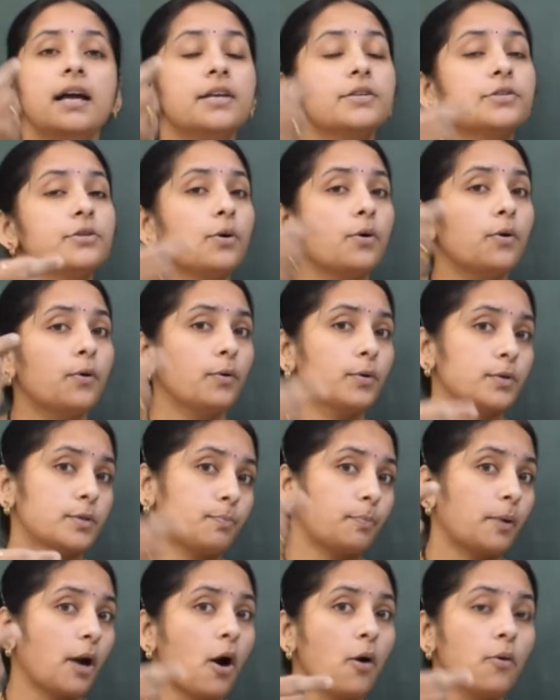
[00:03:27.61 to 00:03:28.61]
So,
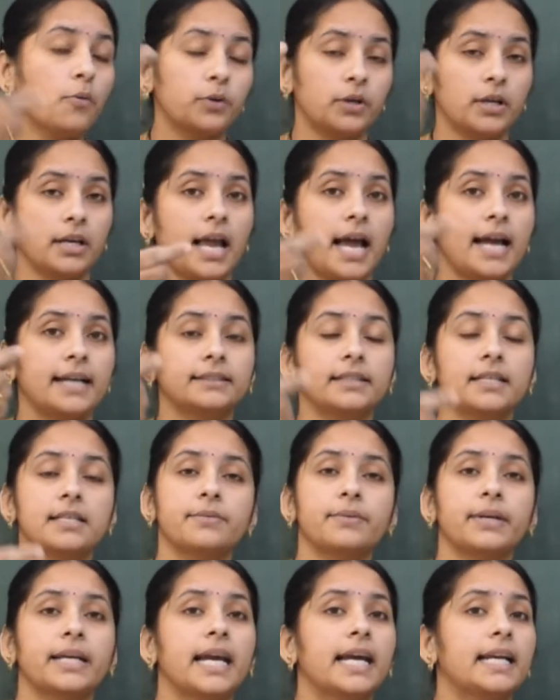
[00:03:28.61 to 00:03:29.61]
sprout like this
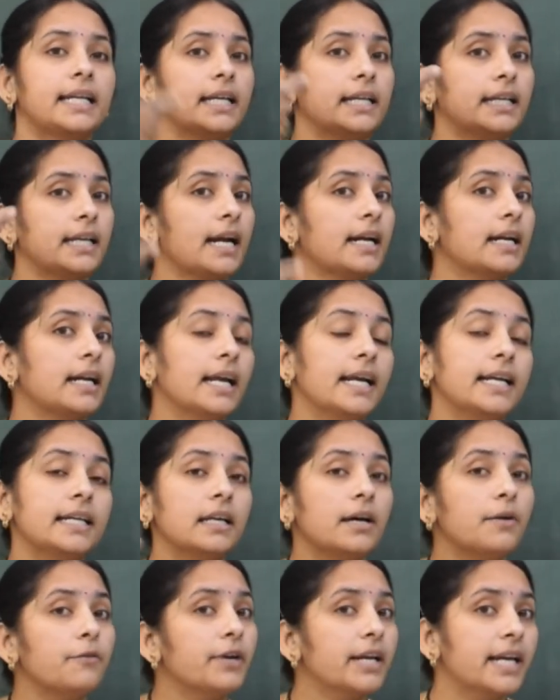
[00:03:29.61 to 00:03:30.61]
we get it and
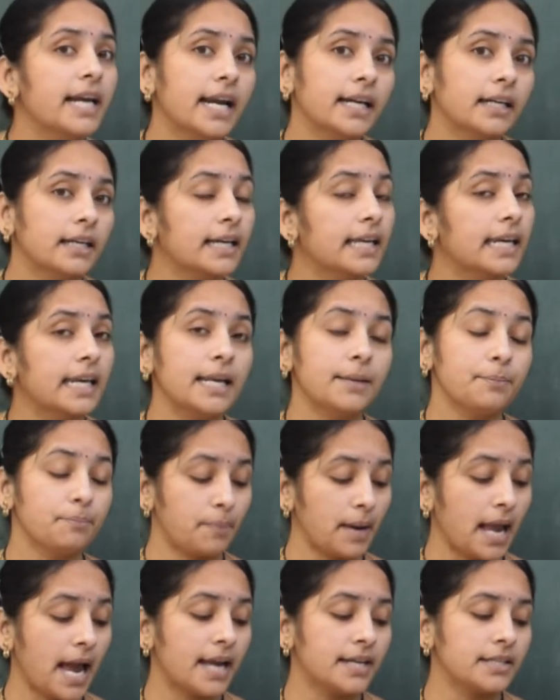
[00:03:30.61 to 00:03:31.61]
later we get green
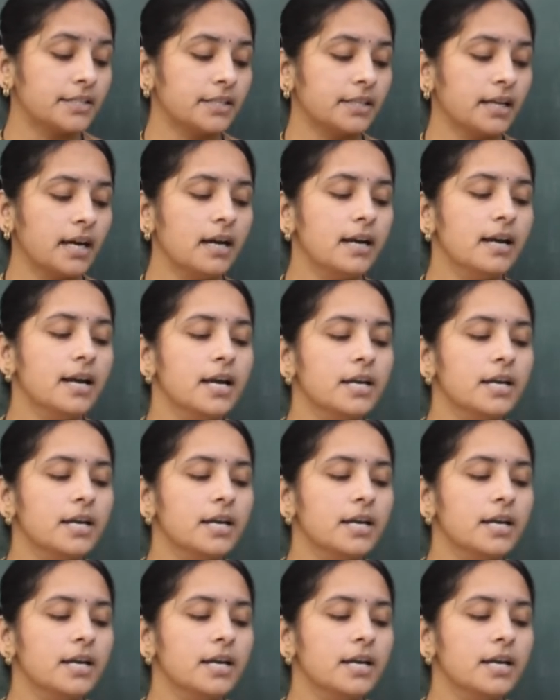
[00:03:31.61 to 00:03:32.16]
plant. Na?